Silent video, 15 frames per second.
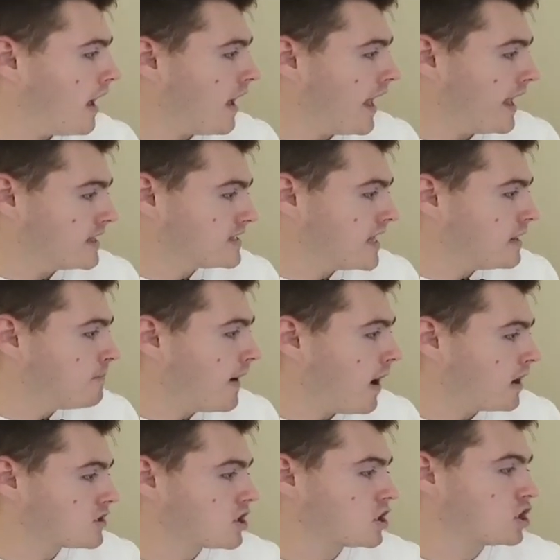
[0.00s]
it's then
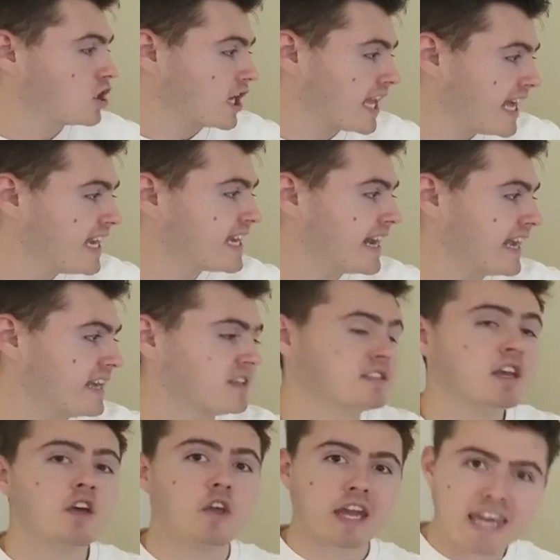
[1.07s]
passed to the
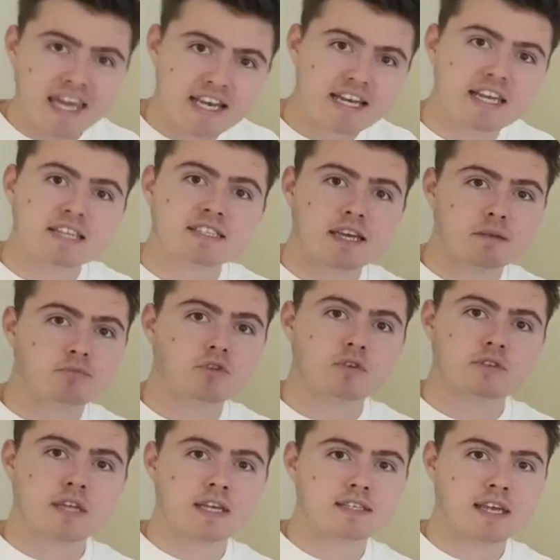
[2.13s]
kidneys. The kidneys then
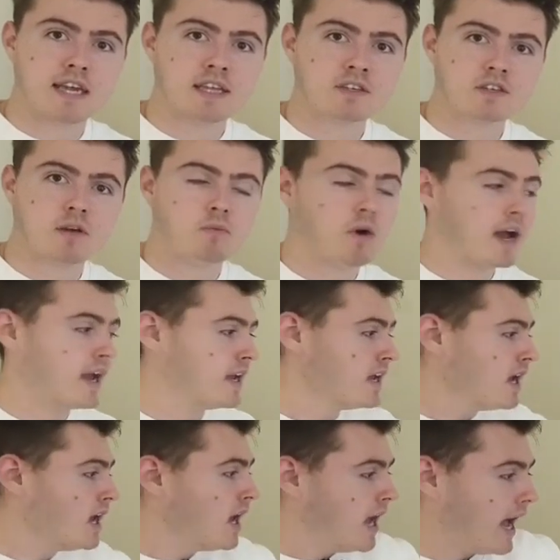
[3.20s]
process it in some way,
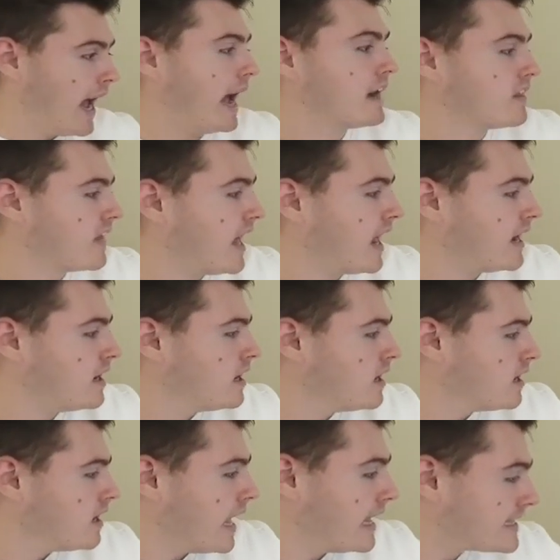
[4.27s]
and then
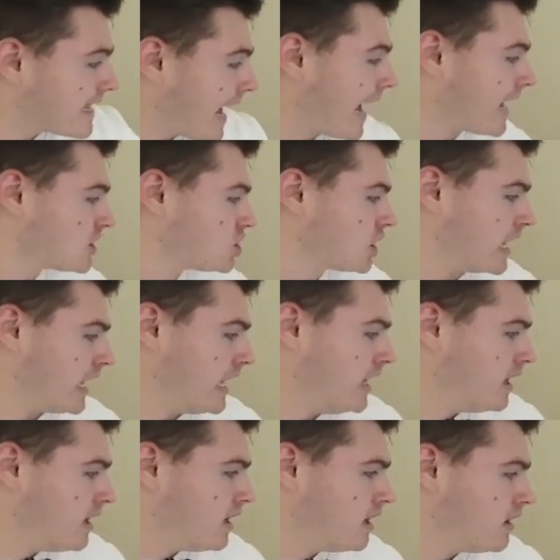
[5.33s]
it's
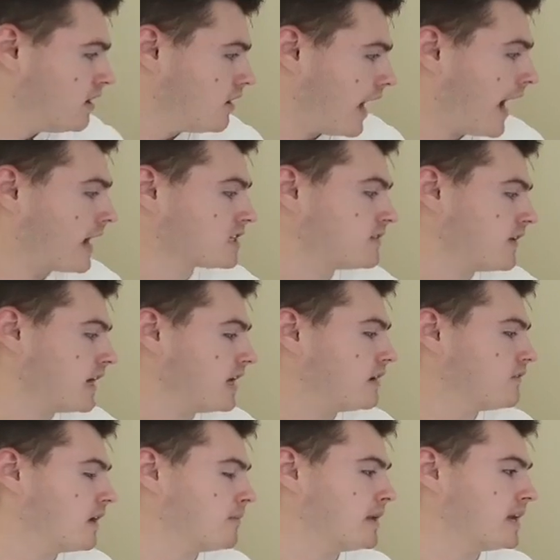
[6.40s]
actually
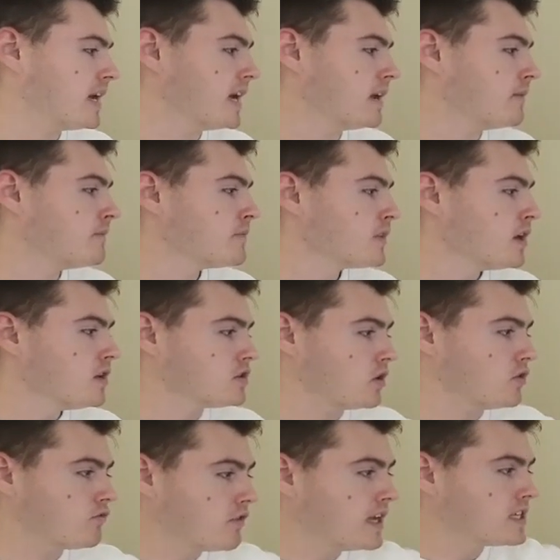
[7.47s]
activated vitamin D. So
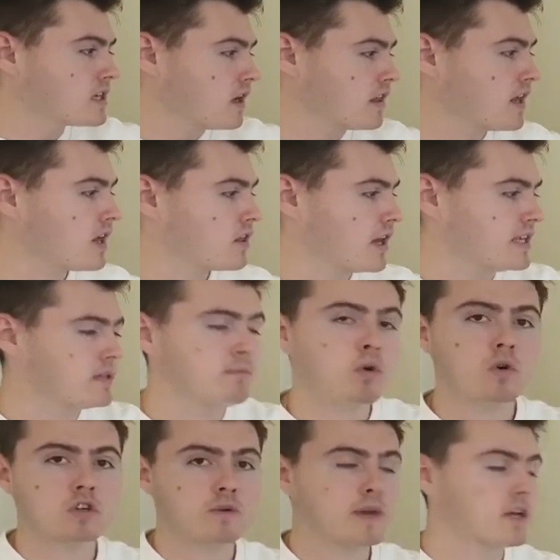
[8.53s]
the reason I think that it's
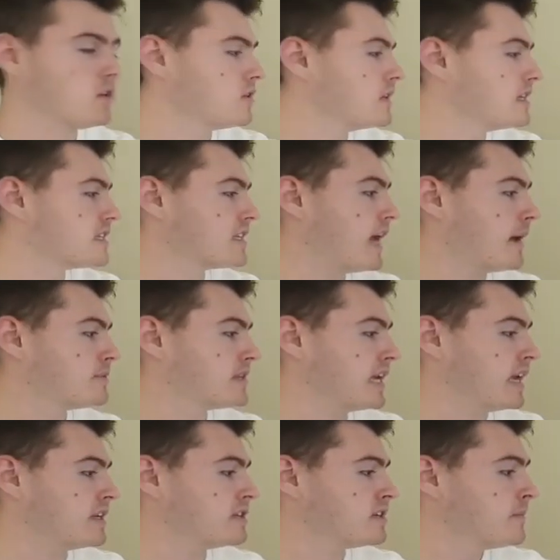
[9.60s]
important to include these steps
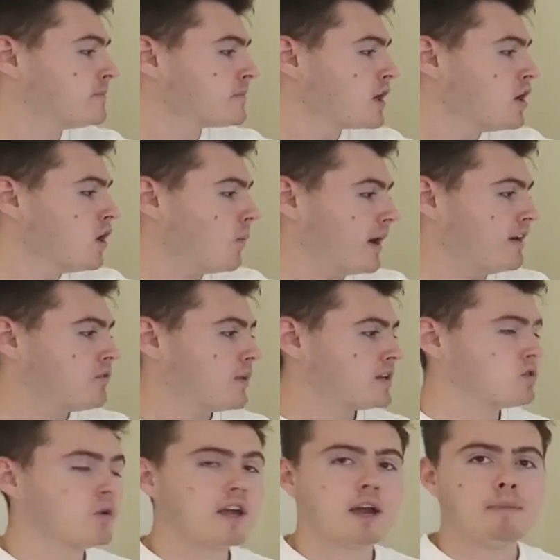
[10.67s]
is whenever we're talking